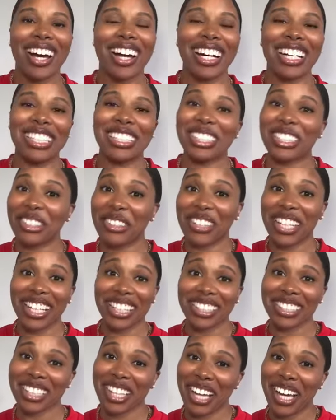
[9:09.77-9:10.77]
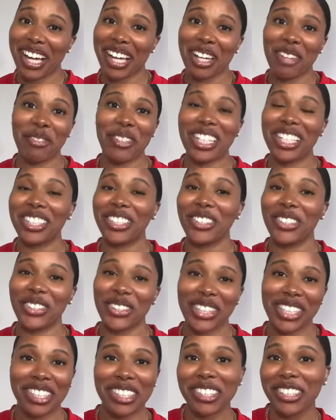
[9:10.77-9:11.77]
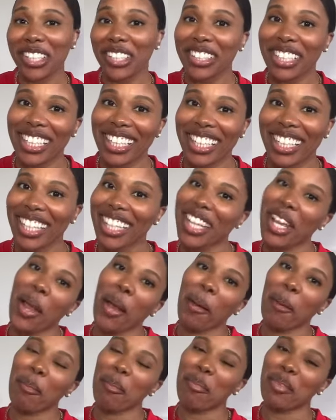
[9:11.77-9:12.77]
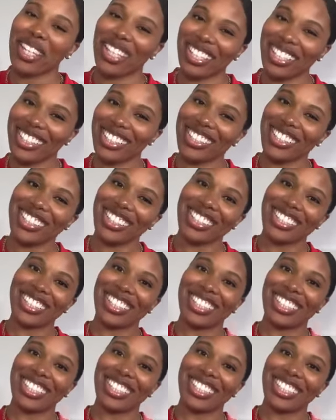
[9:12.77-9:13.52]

Until next time, enjoy the journey. Peace.